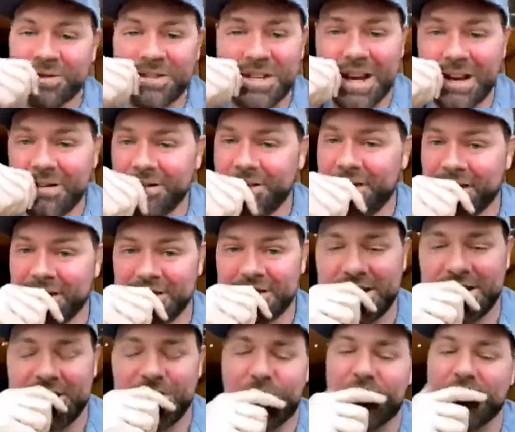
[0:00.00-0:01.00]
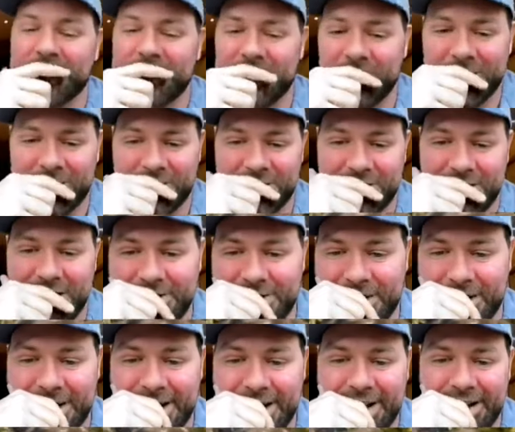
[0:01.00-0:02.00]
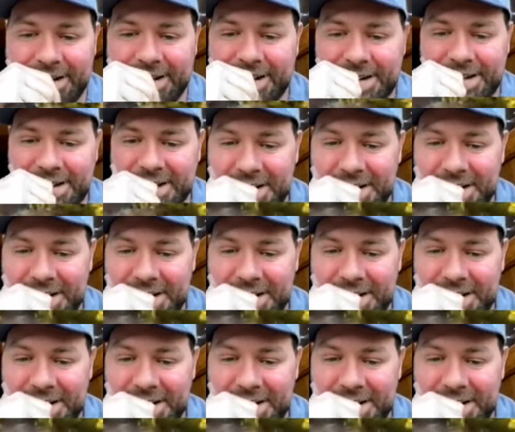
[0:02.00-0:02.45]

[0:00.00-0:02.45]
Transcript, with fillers: Don't shave. I'm not going to. The worst thing to do is shave our head.